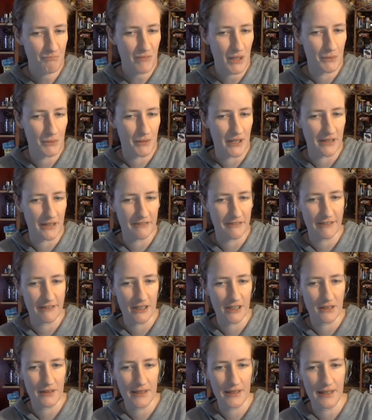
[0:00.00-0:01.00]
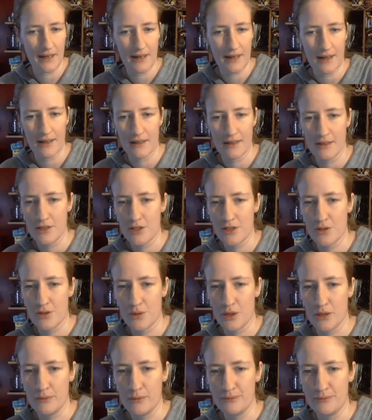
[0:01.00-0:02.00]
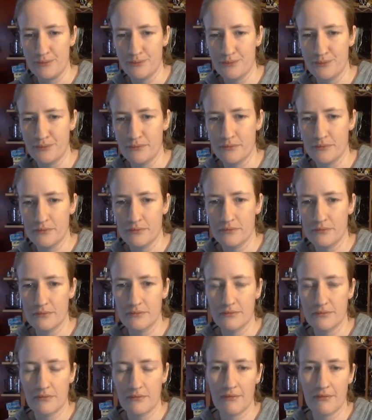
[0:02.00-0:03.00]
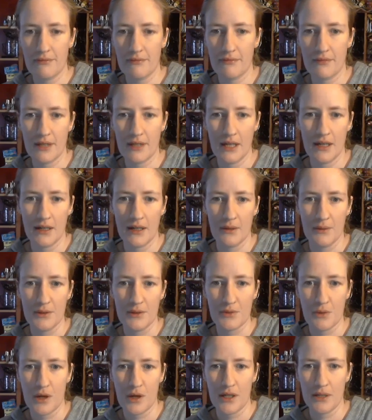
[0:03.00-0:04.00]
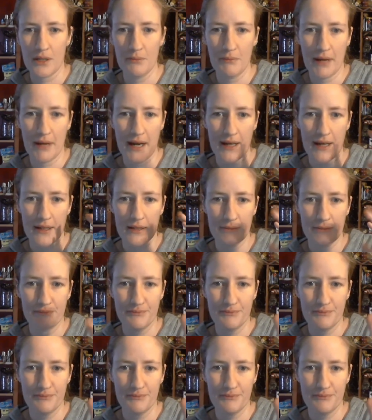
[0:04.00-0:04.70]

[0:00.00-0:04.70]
When I finally got out of the store and I was walking back,